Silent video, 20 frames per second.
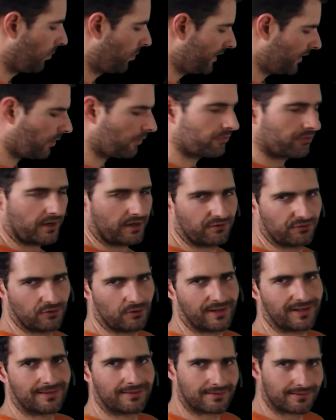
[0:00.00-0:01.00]
we know that it's
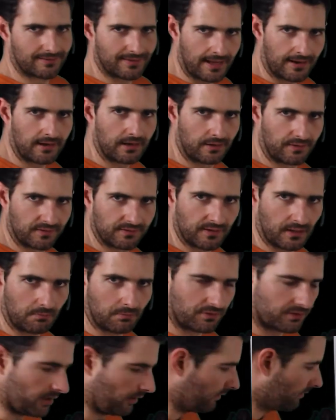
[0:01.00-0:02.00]
not exactly the same
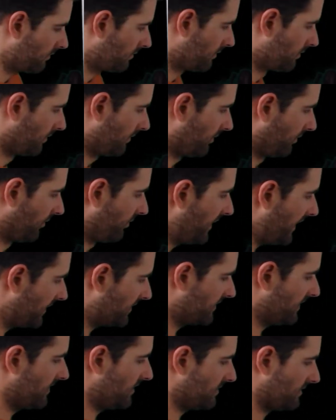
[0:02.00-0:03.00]
thing.
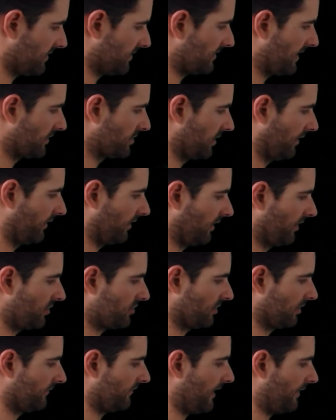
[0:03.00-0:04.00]
This is essentially the
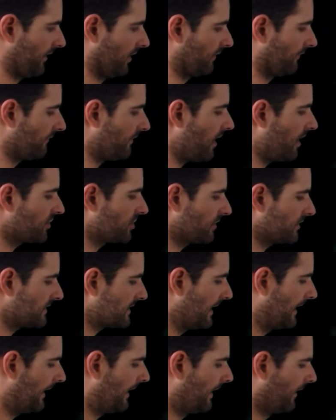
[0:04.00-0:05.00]
condition of having convergence.
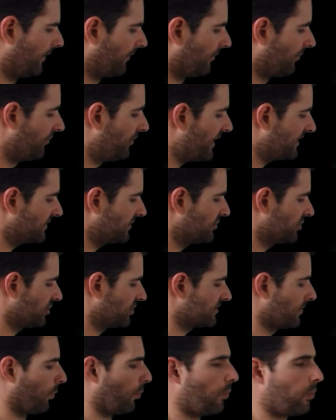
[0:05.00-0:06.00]
This is
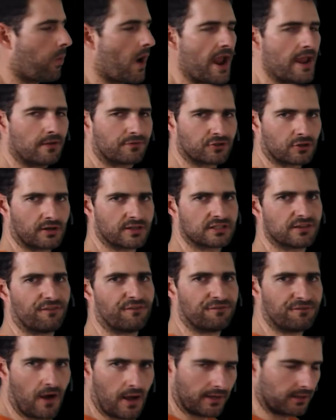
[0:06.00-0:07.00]
just a way of trying to
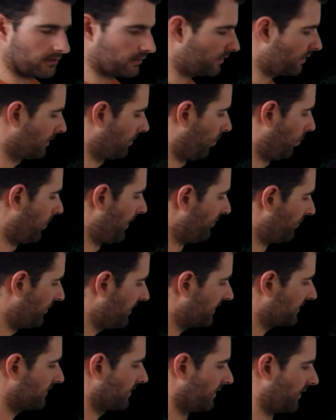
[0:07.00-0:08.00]
find when
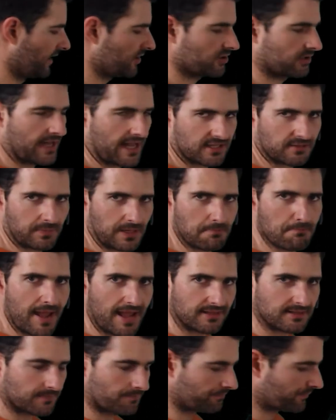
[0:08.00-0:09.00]
this condition has been
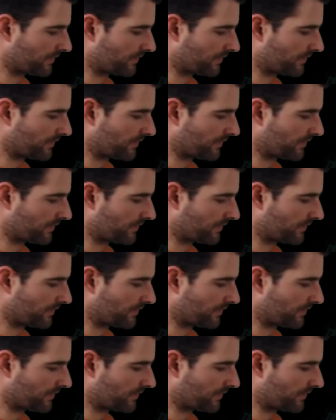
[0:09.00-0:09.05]
met.